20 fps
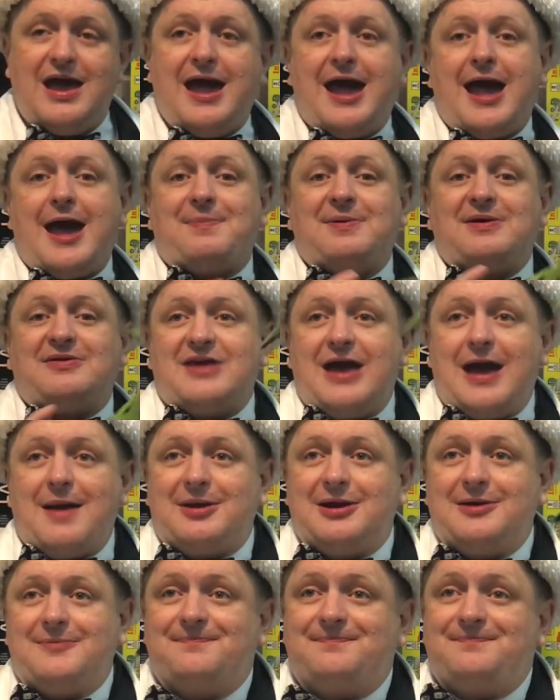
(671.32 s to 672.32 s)
Happy
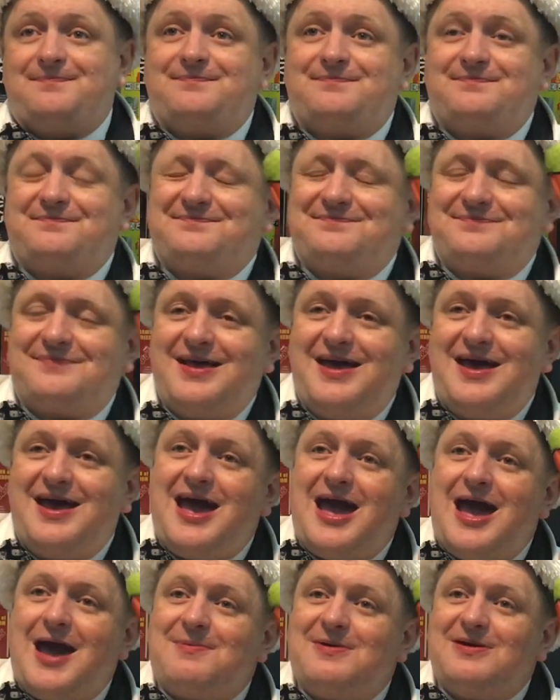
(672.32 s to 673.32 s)
Salmon.
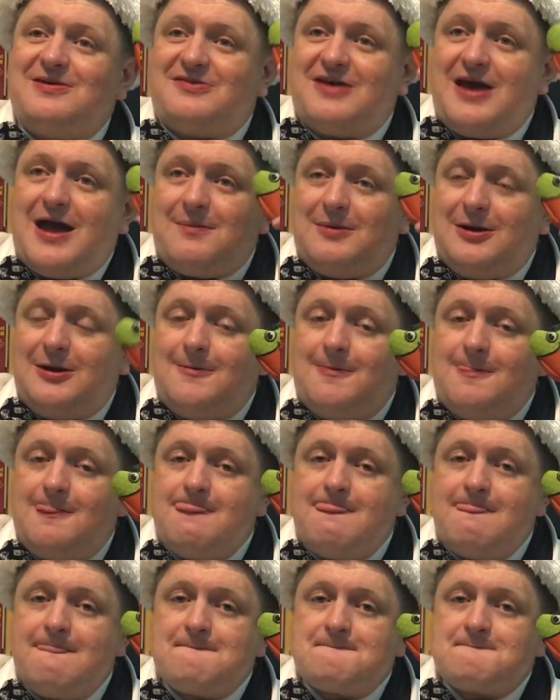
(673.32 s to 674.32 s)
Happy Salmon
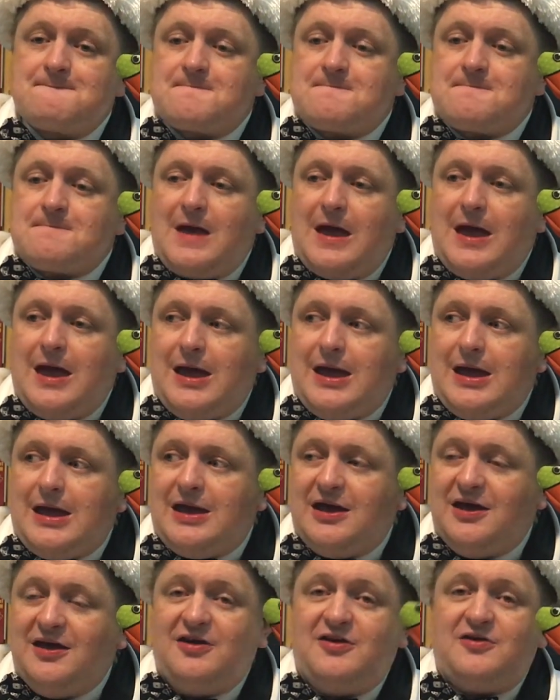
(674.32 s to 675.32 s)

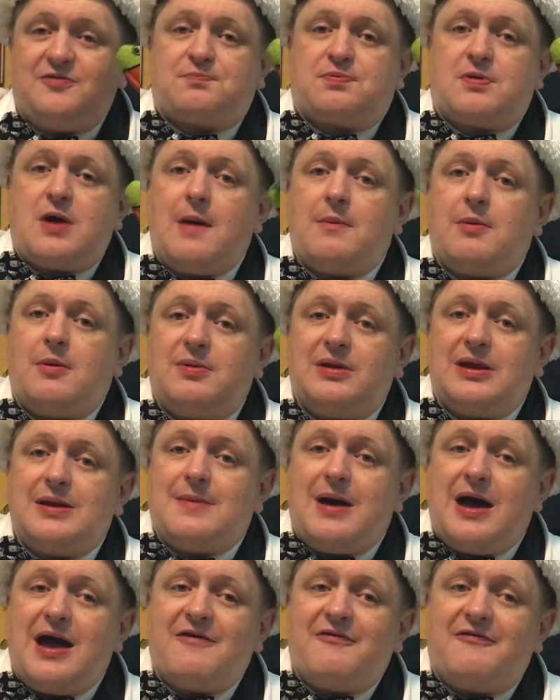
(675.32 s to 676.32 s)
is probably
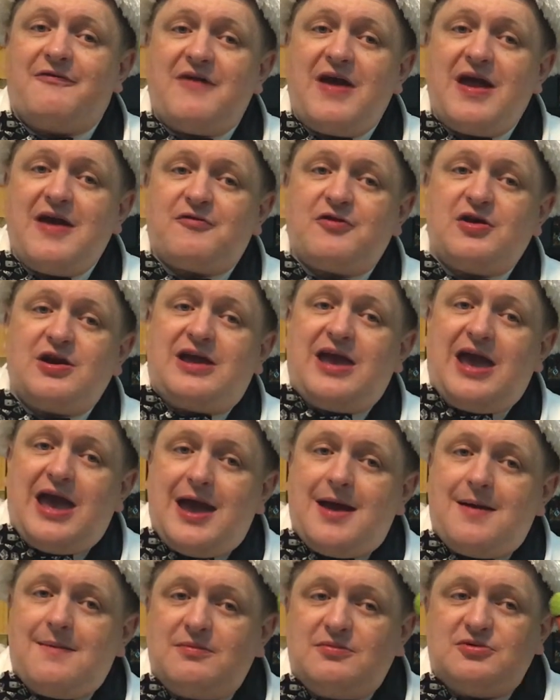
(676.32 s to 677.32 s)
my favorite
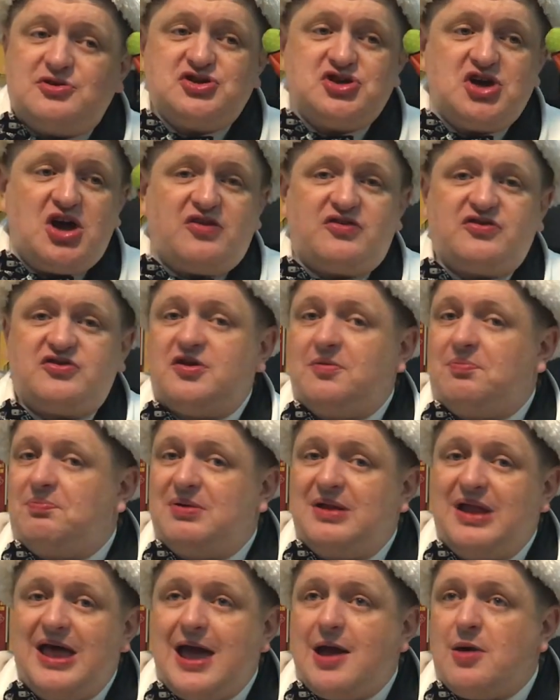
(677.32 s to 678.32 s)
game just to
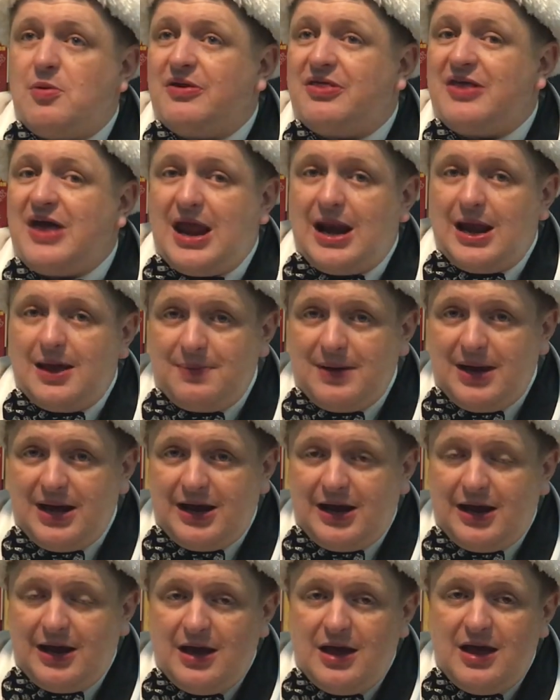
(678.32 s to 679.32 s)
play with
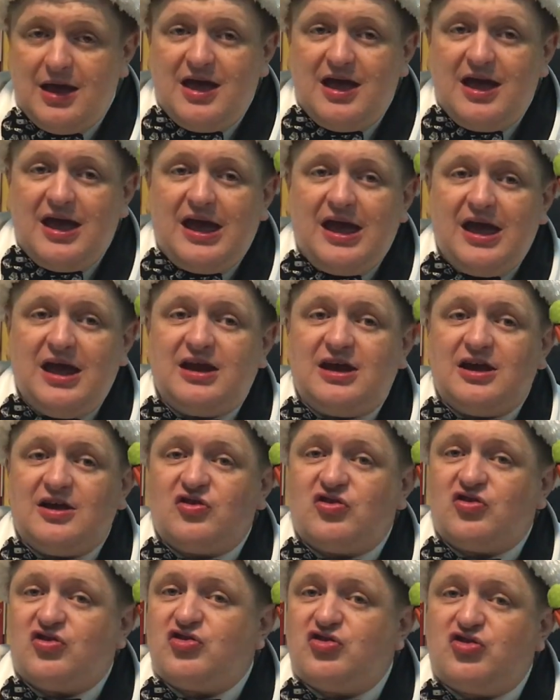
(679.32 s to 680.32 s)
anybody. It
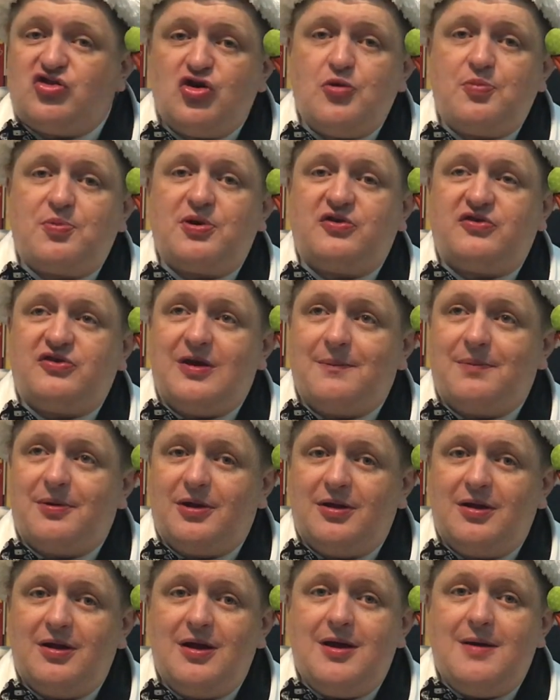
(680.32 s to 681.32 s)
is super
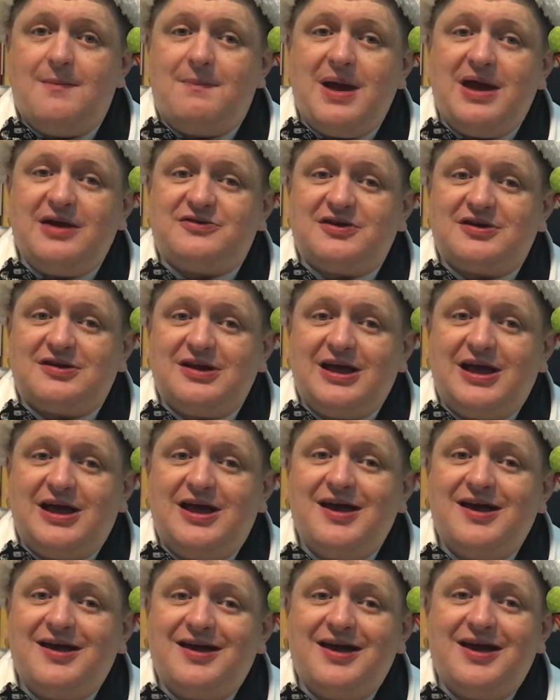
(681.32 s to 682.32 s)
simple. Basically,